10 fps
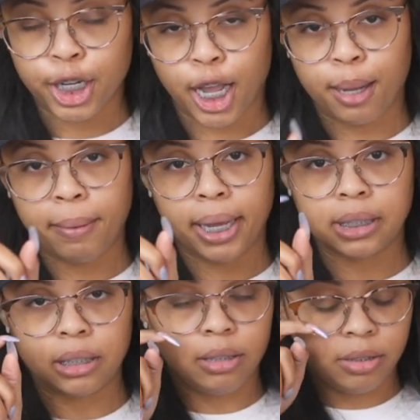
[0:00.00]
I'm going to have
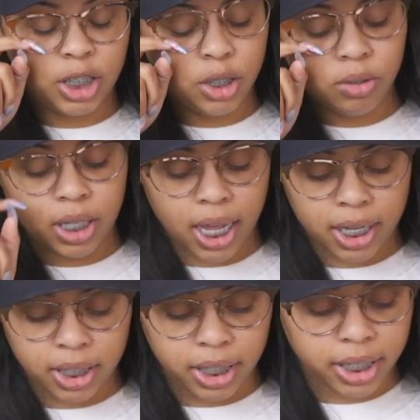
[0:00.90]
to use that,
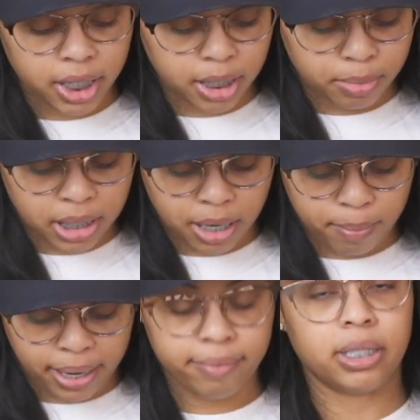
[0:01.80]
Aaliyah. I'm going
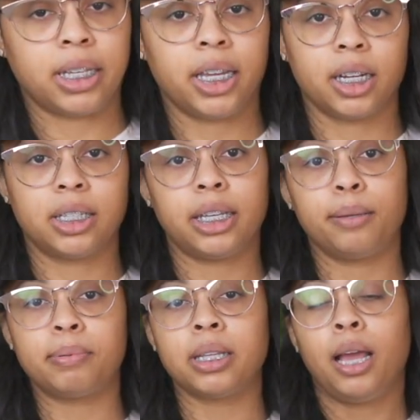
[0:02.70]
to have to take your
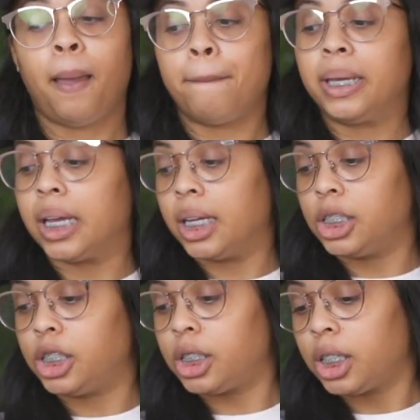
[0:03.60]
tip. Because
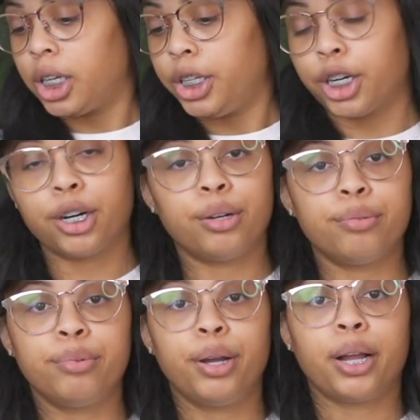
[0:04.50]
the girl
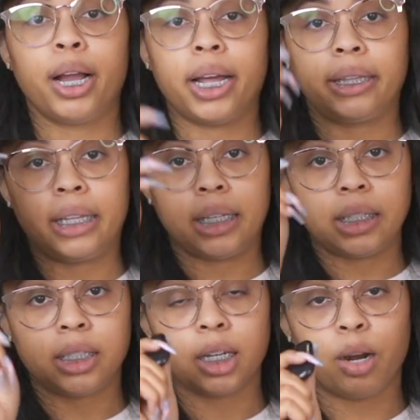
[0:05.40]
got
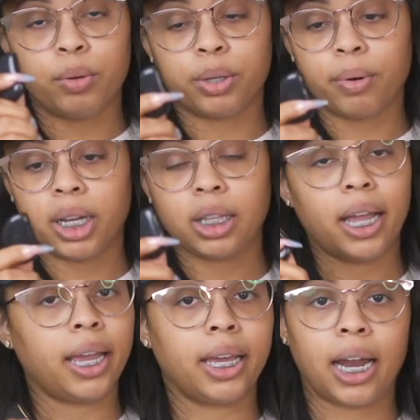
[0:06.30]
this to go with the ring
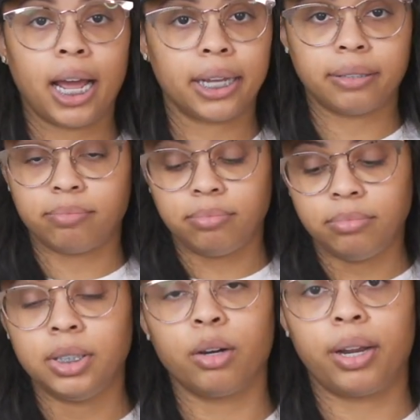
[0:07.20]
light. And I
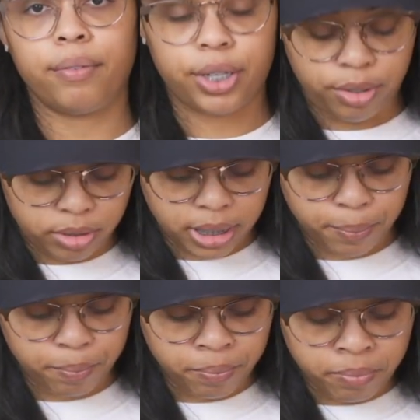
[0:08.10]
don't even use it.
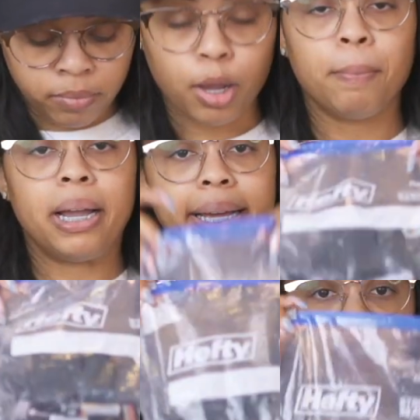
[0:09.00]
But
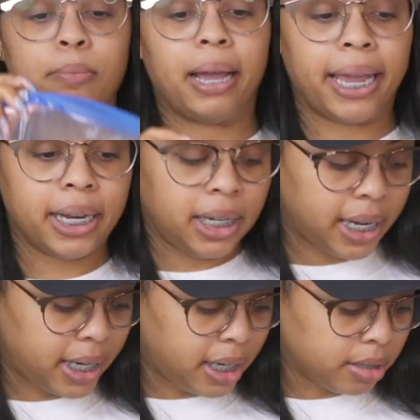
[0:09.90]
it is in my handy
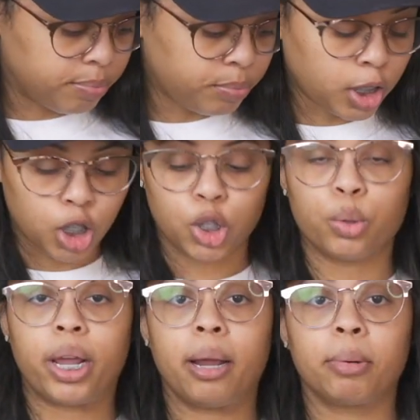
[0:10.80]
dandy
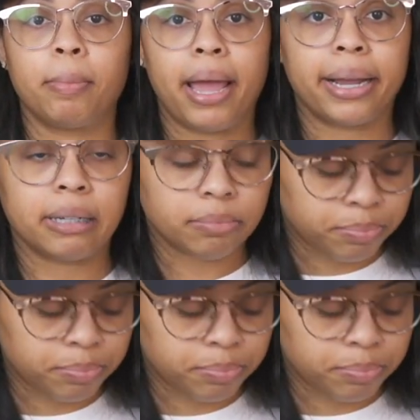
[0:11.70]
little camera bag.